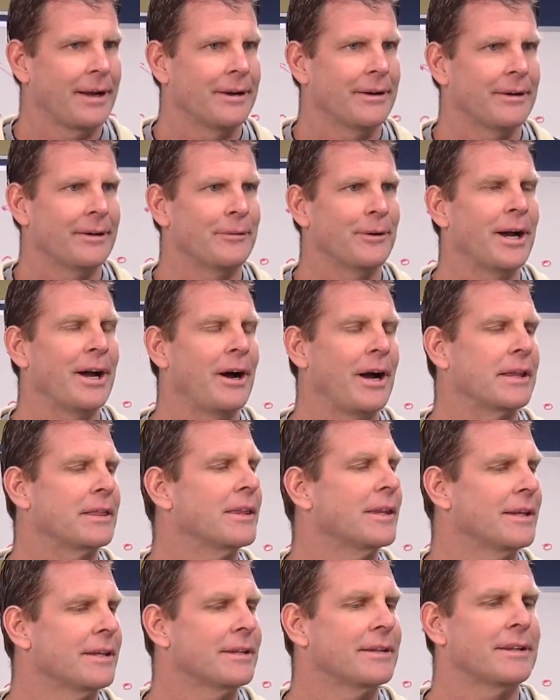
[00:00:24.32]
Well, I
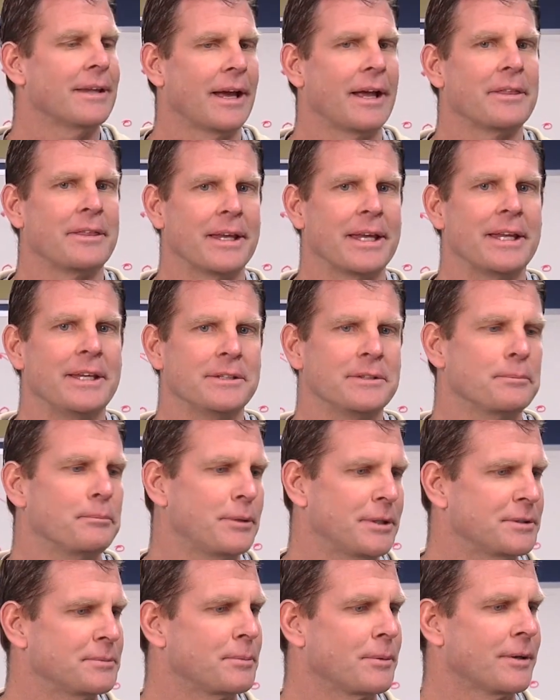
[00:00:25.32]
think he's a
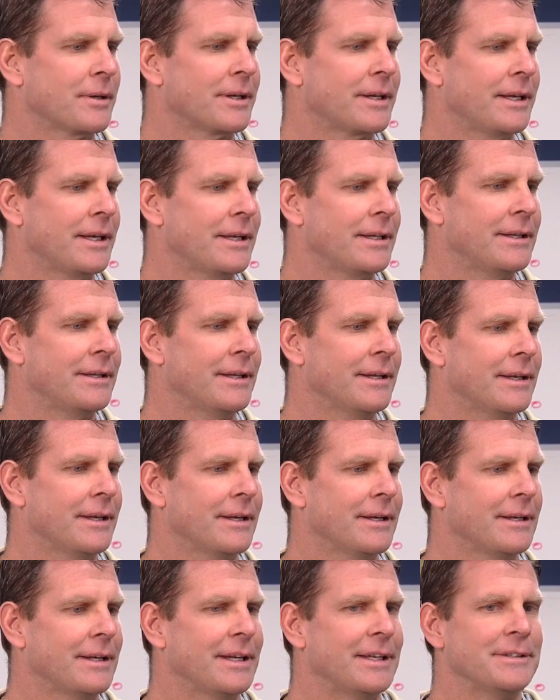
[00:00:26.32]
Pittsburgh kid.
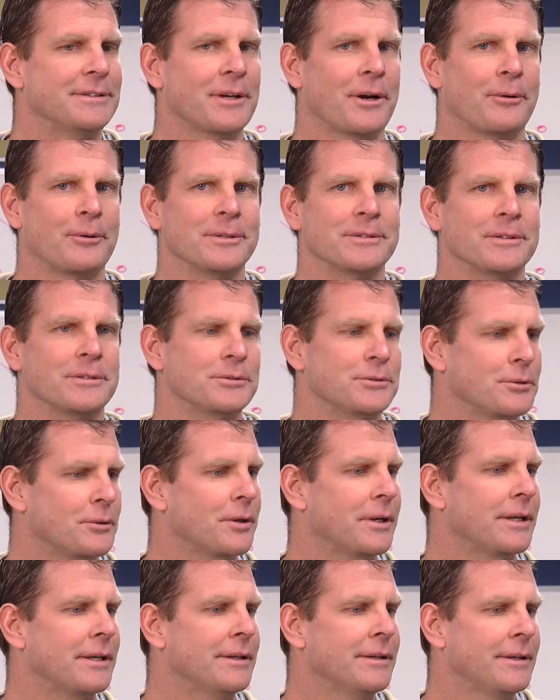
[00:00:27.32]
He's always
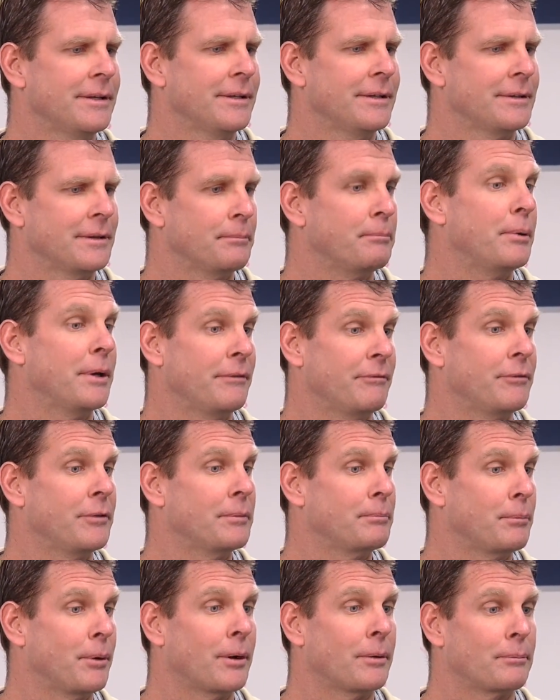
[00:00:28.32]
enjoyed the Pitt
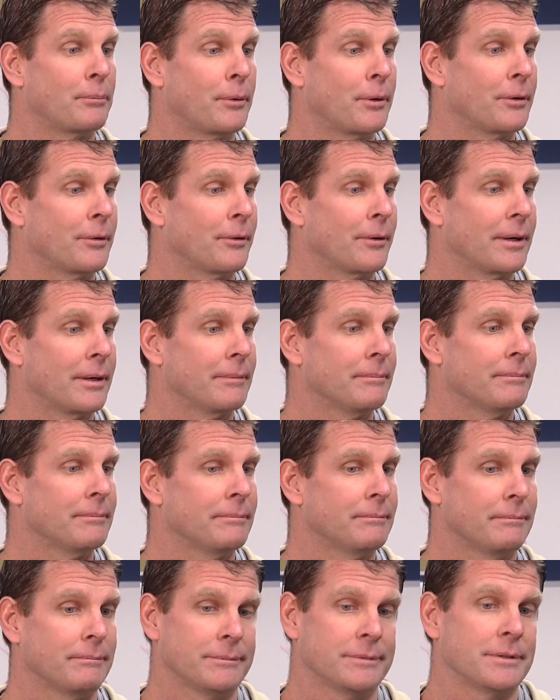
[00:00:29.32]
football program
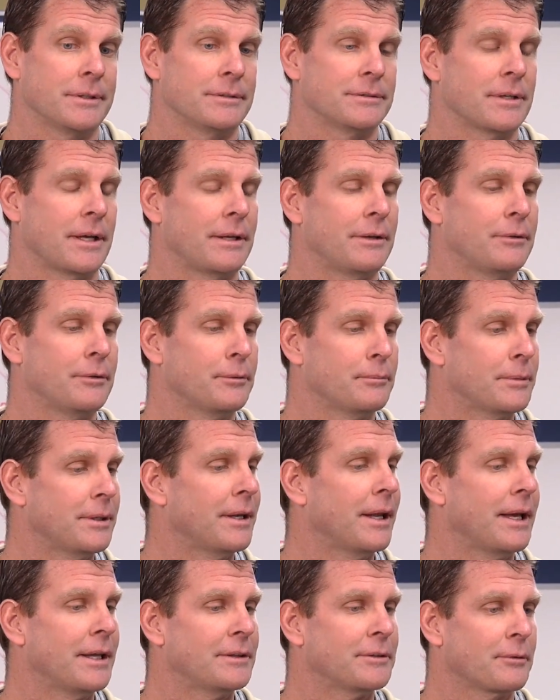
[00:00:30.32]
since I knew him in
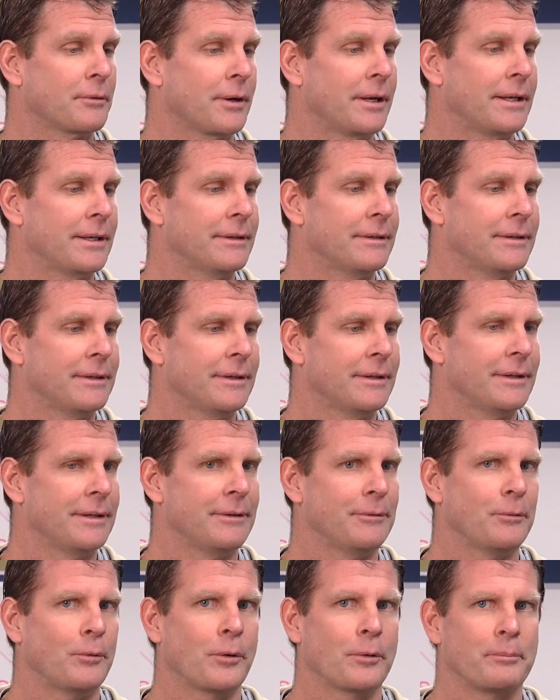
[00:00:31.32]
ninth grade.
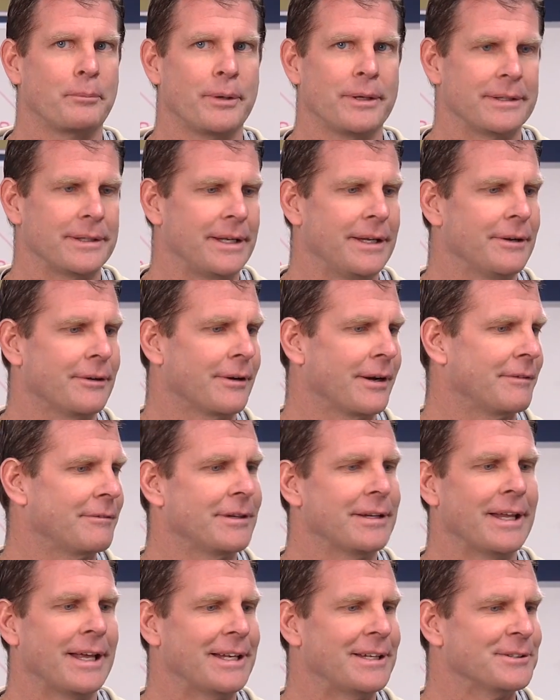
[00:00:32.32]
He wore Pitt gear
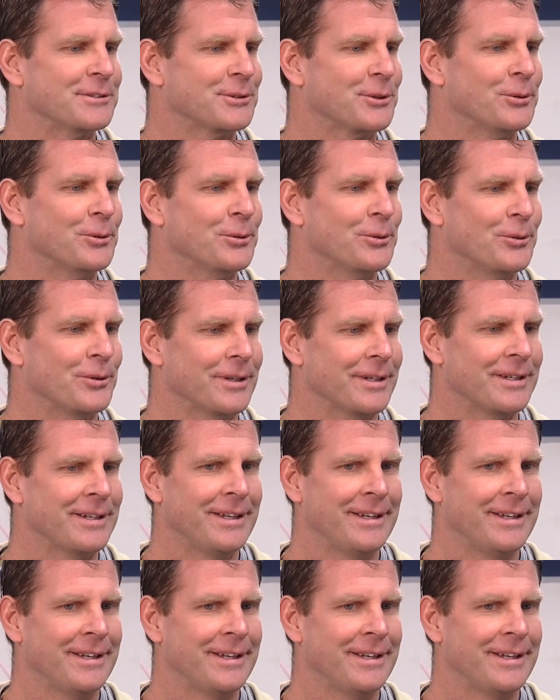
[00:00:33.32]
every day to school, and